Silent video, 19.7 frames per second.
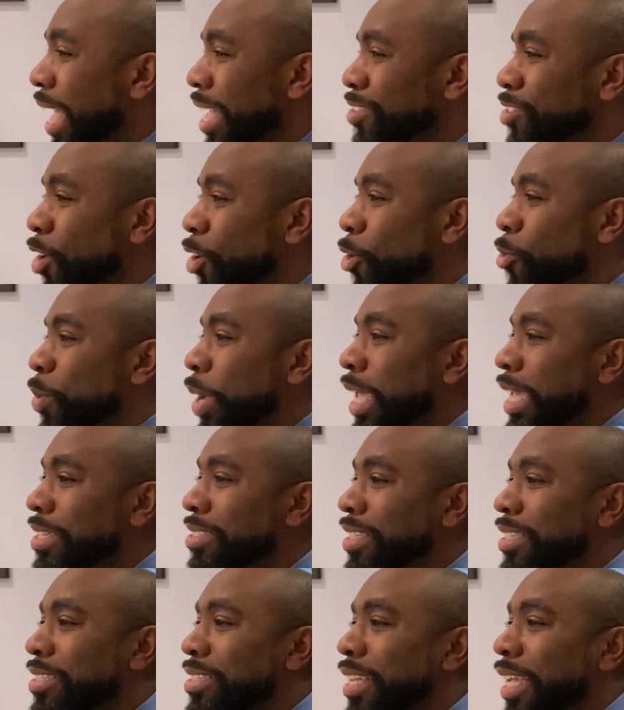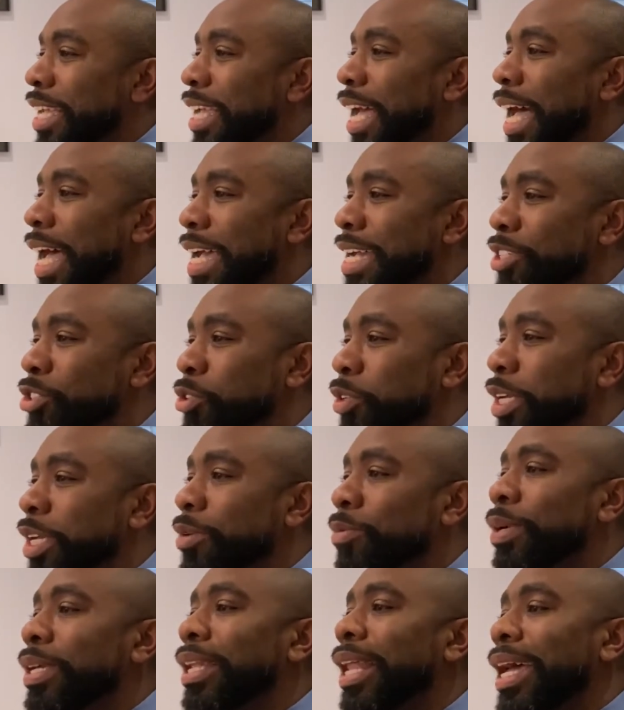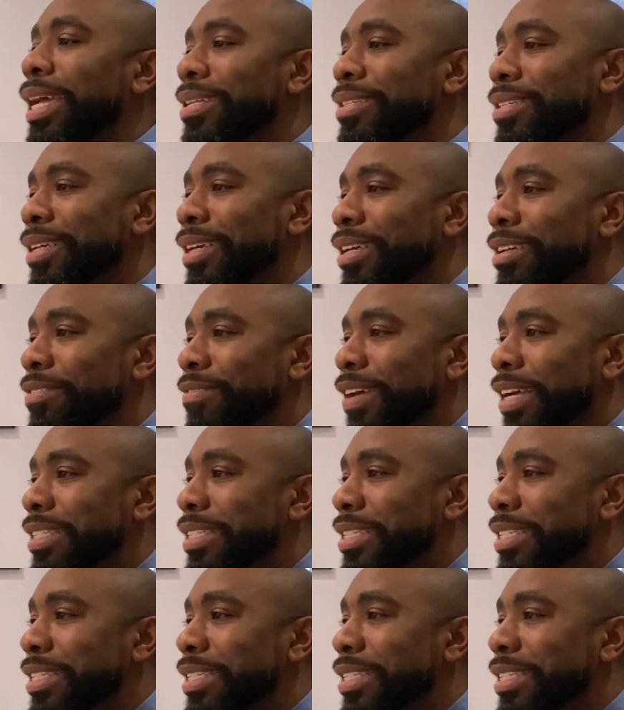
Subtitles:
So as always in psychiatry, we like to